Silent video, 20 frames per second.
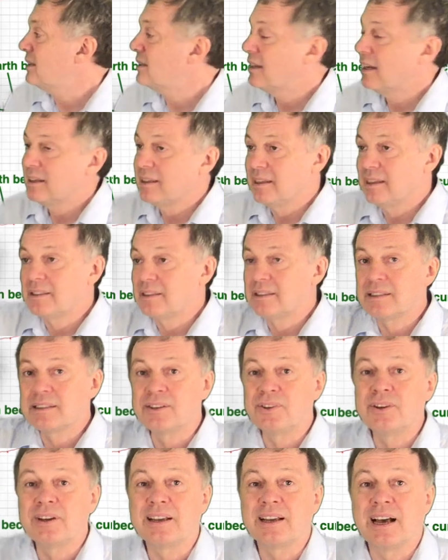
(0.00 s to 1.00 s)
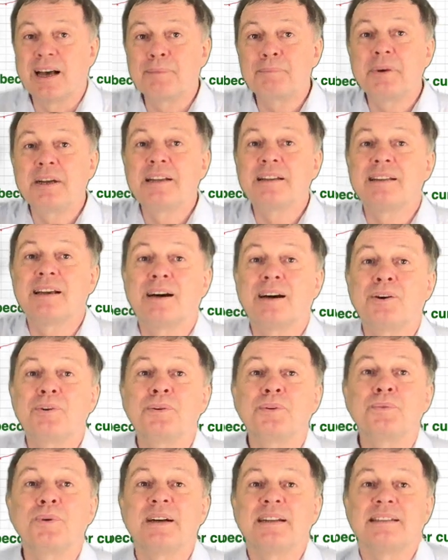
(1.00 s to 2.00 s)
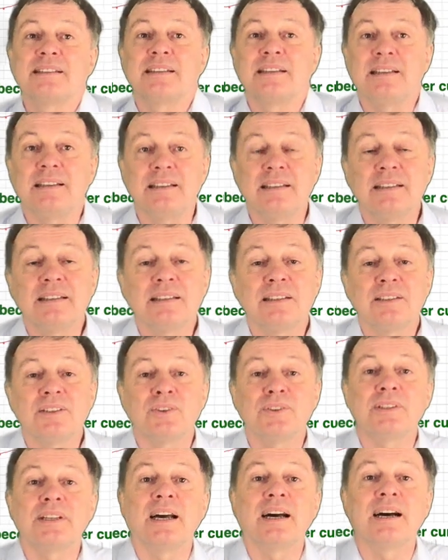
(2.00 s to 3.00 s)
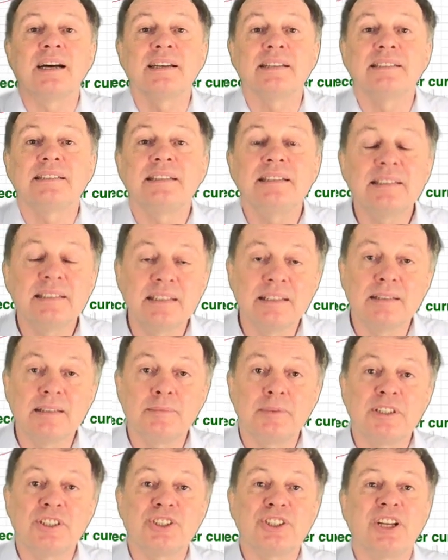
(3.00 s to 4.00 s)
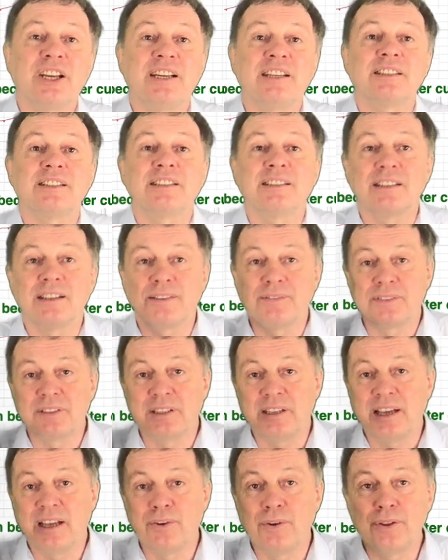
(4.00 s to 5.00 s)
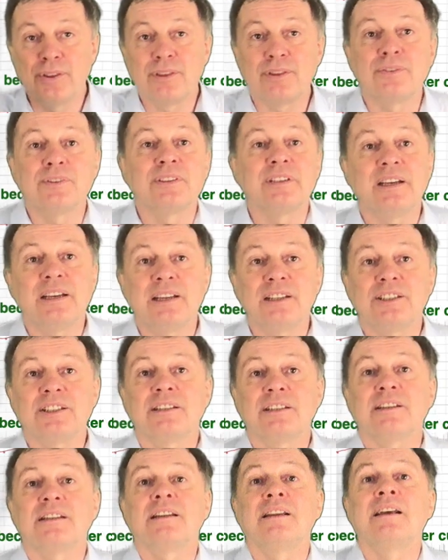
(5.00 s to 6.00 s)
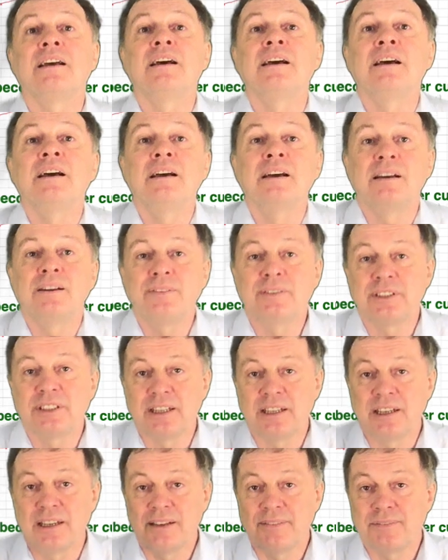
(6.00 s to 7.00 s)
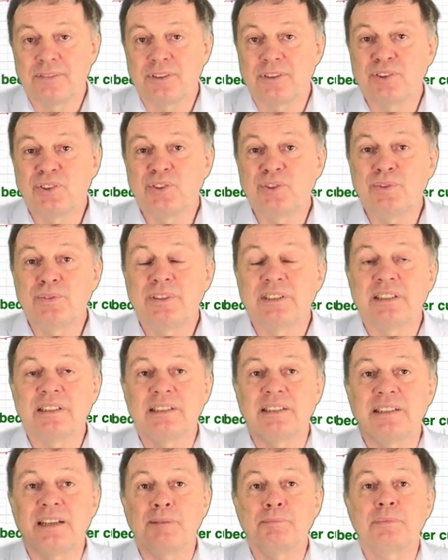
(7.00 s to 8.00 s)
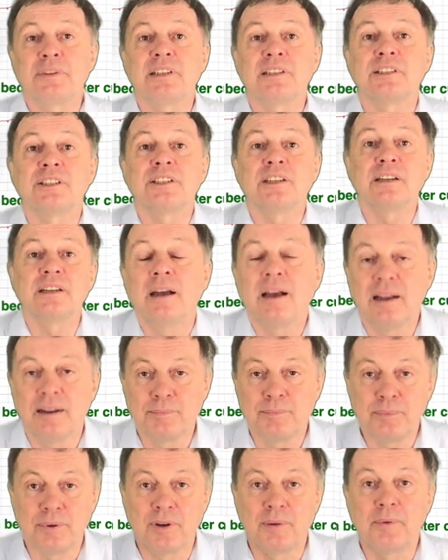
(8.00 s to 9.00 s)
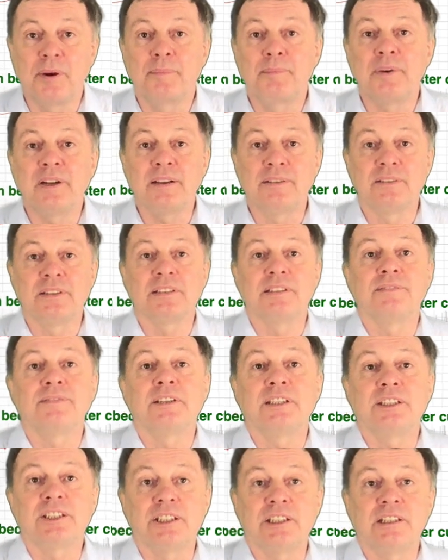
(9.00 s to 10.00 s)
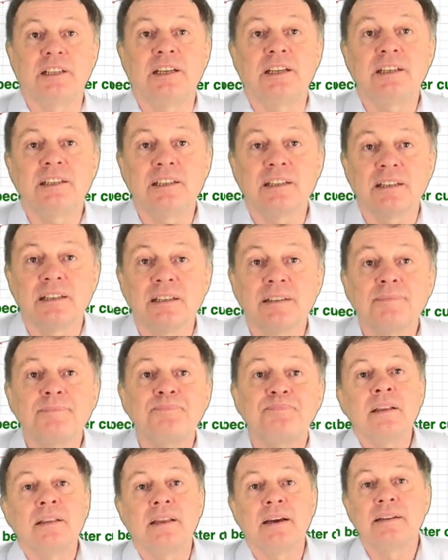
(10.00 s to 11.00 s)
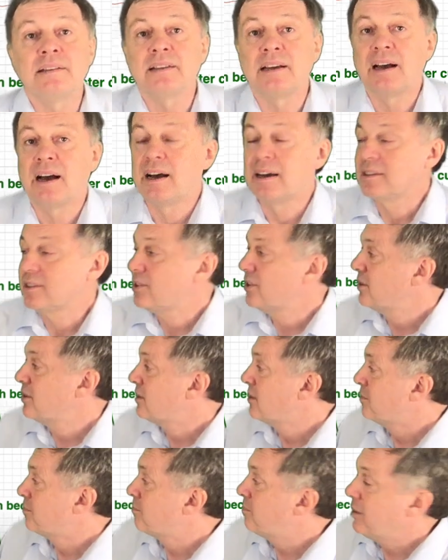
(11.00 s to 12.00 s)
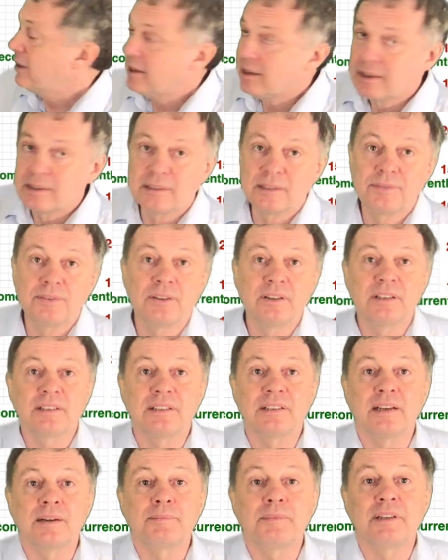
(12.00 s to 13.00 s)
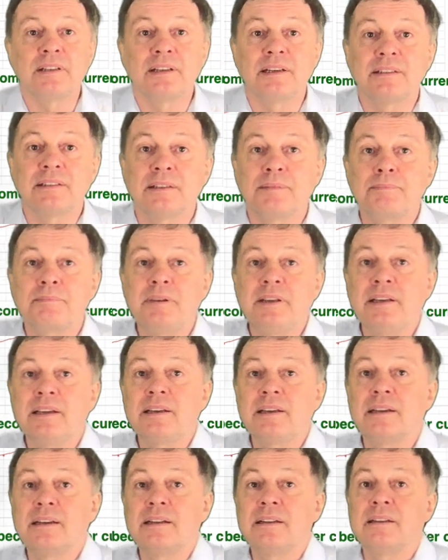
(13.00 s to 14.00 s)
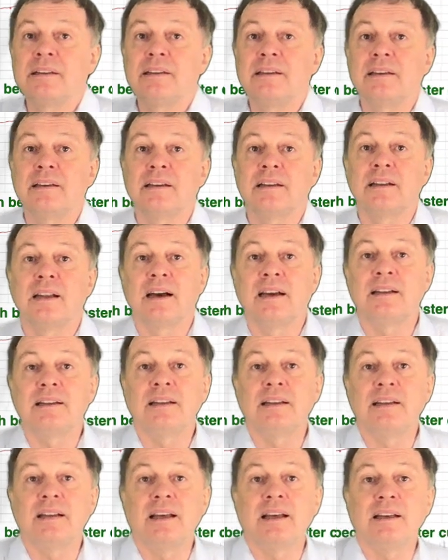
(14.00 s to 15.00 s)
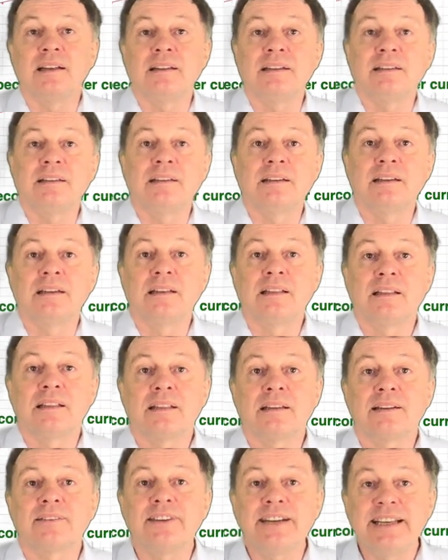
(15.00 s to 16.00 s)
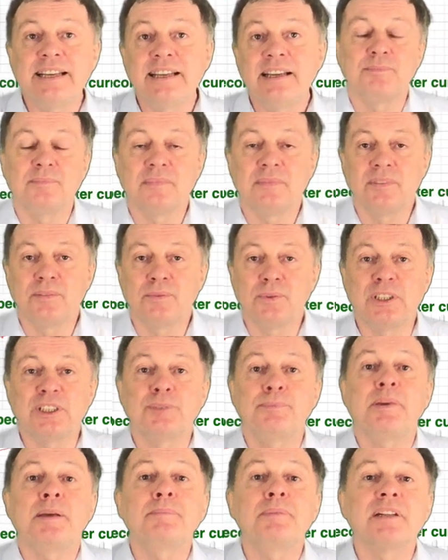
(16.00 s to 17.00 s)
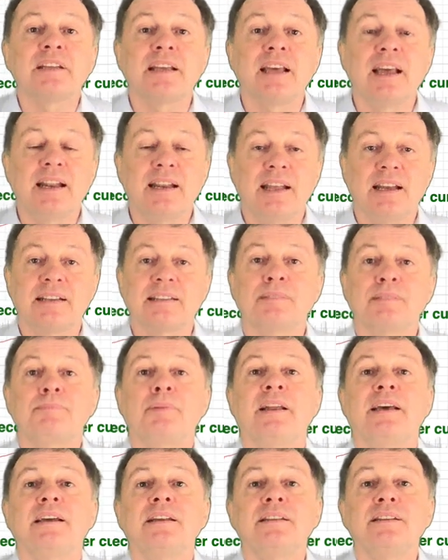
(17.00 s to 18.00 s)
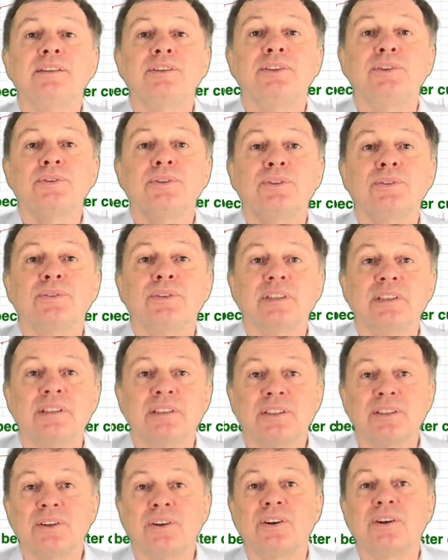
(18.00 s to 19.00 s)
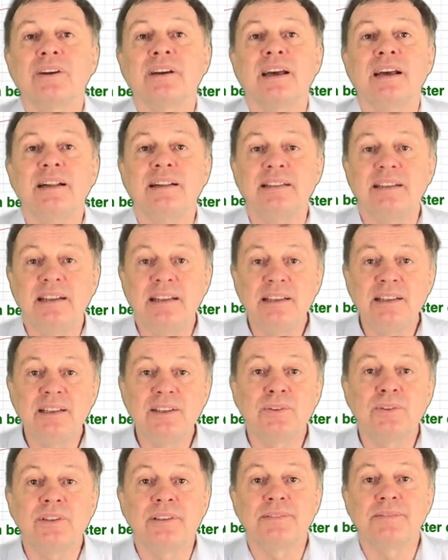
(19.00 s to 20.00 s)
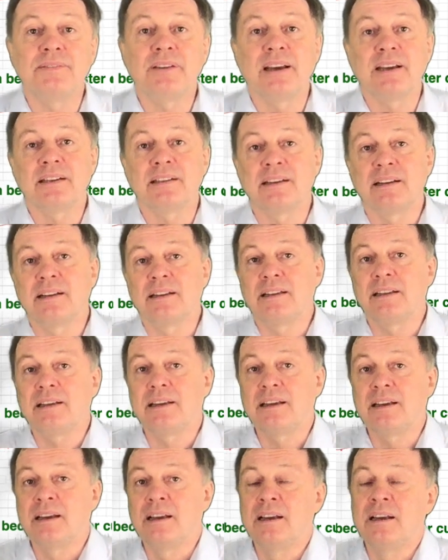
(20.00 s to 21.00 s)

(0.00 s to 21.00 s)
that it's going up and down once a year. So there are seasonable changes of the Earth rotation, which have to do with the temperature and probably with the vegetation. Then there are certain peaks. For example, there's a peak in the year nineteen eighty-three, which people can explain due to a strong El Niño effect in the